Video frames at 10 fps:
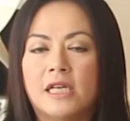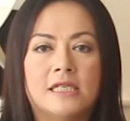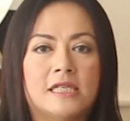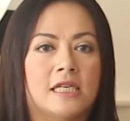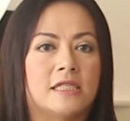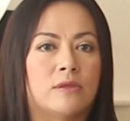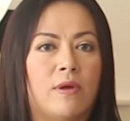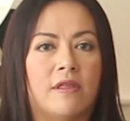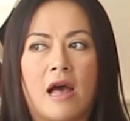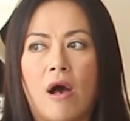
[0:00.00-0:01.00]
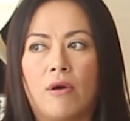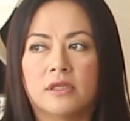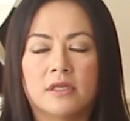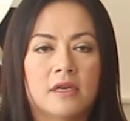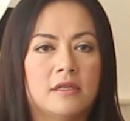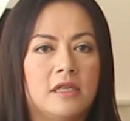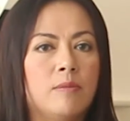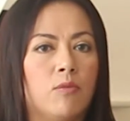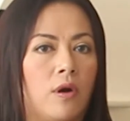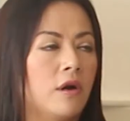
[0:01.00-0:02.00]
exist without
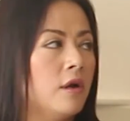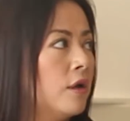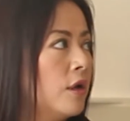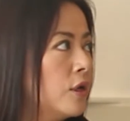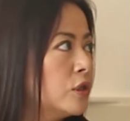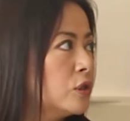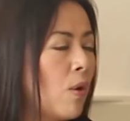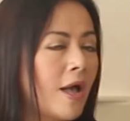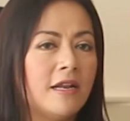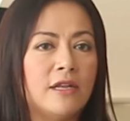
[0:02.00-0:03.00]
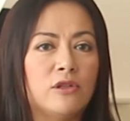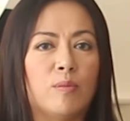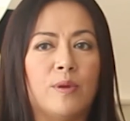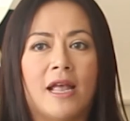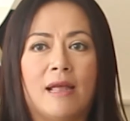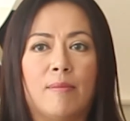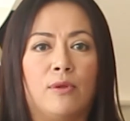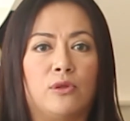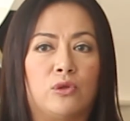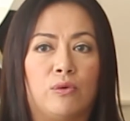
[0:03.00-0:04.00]
teamwork. So I need to be
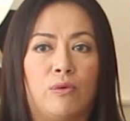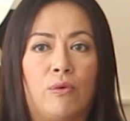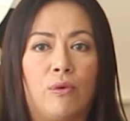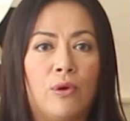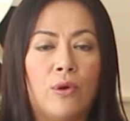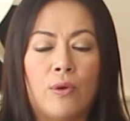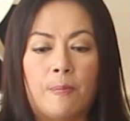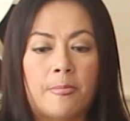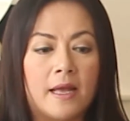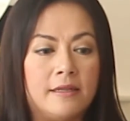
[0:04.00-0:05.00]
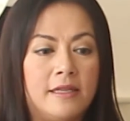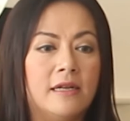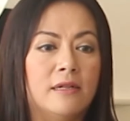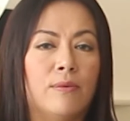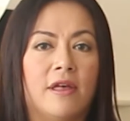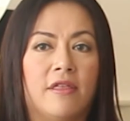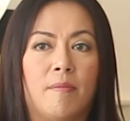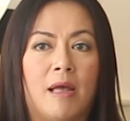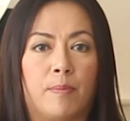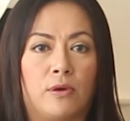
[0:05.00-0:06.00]
able to deal
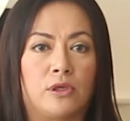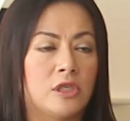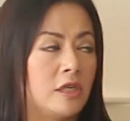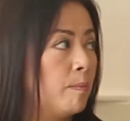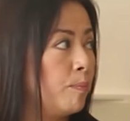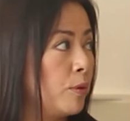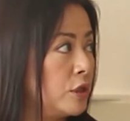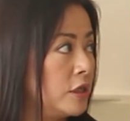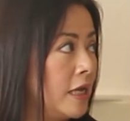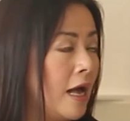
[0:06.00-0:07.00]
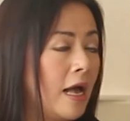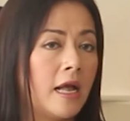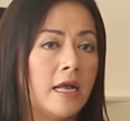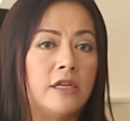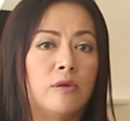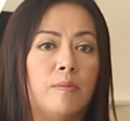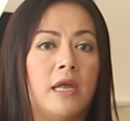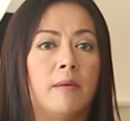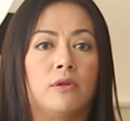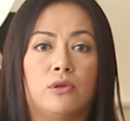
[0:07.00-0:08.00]
with my purchase guy. I need to
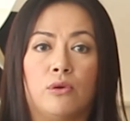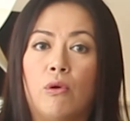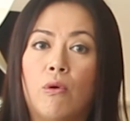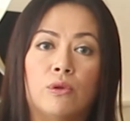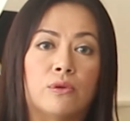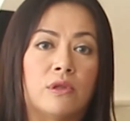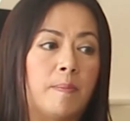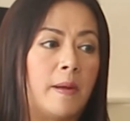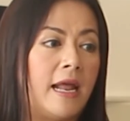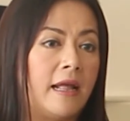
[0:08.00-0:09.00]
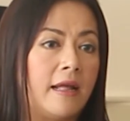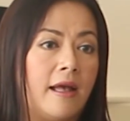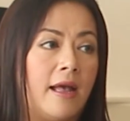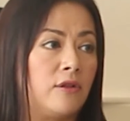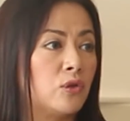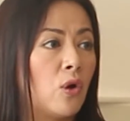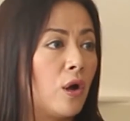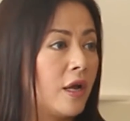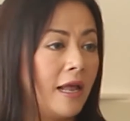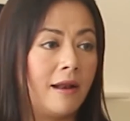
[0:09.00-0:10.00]
be able to go to the palengke and
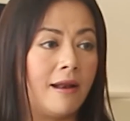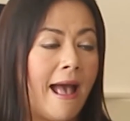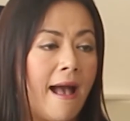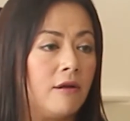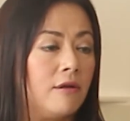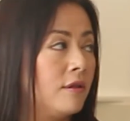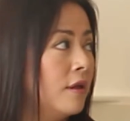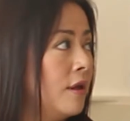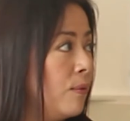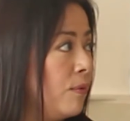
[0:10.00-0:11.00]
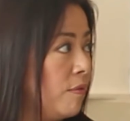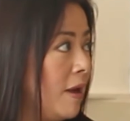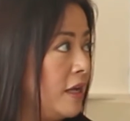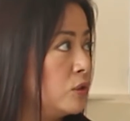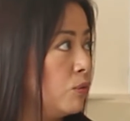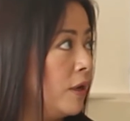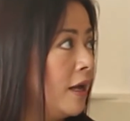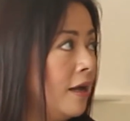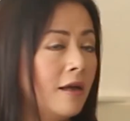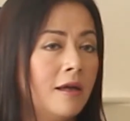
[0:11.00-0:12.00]
talk and haggle with my
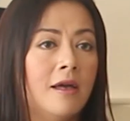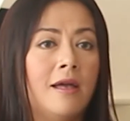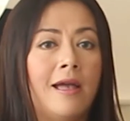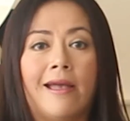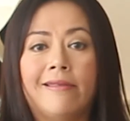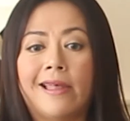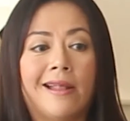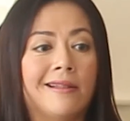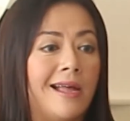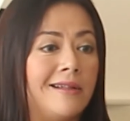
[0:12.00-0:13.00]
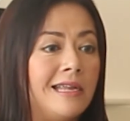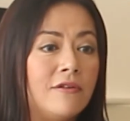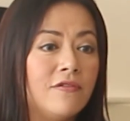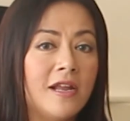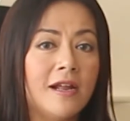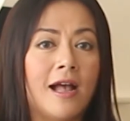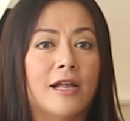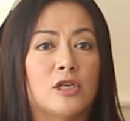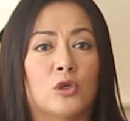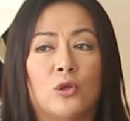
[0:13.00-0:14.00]
suke. And then that evening,
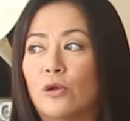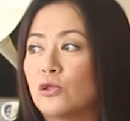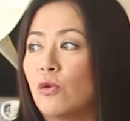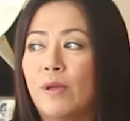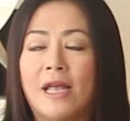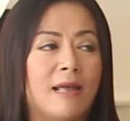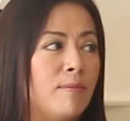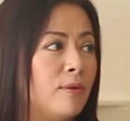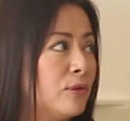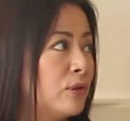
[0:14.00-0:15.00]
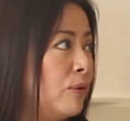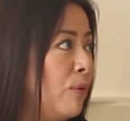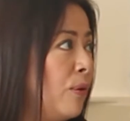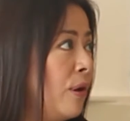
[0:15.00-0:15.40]
I should also be able to